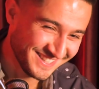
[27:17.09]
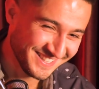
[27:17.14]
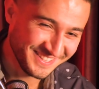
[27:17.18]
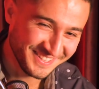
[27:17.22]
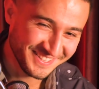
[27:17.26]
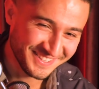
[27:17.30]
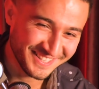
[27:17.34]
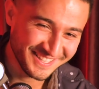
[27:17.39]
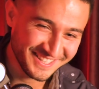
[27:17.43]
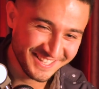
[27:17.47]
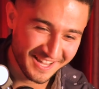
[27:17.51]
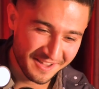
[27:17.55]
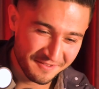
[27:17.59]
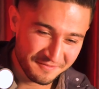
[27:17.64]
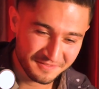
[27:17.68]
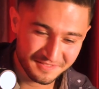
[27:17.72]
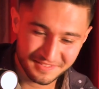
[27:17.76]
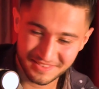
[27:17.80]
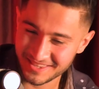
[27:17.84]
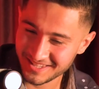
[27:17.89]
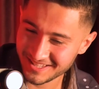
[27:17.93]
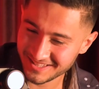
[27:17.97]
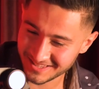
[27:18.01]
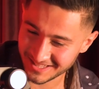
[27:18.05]
do you ever
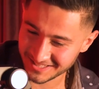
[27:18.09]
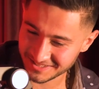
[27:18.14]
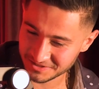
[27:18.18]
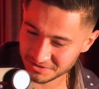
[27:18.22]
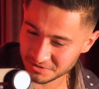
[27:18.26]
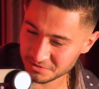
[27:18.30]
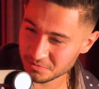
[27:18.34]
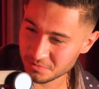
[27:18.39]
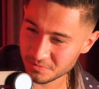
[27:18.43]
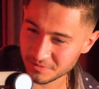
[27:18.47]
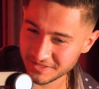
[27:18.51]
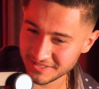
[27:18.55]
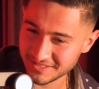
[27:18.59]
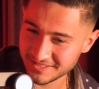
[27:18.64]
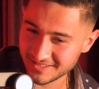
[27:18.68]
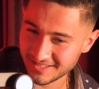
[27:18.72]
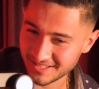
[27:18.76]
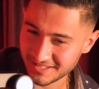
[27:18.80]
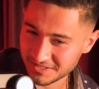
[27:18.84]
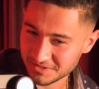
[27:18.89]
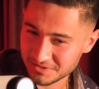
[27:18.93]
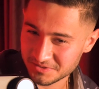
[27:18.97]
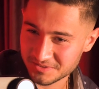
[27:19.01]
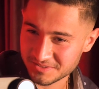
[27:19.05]
think that you're weird,
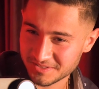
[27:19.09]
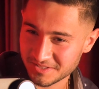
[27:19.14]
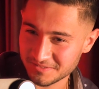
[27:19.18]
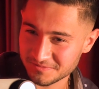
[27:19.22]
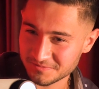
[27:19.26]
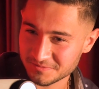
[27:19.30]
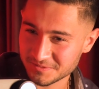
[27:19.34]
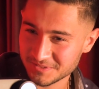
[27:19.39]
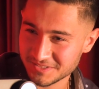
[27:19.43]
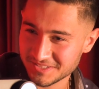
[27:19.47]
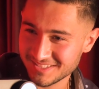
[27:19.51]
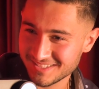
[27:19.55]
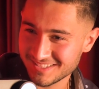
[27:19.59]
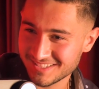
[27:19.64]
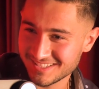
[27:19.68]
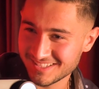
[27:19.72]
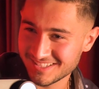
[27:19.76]
like yourself weird?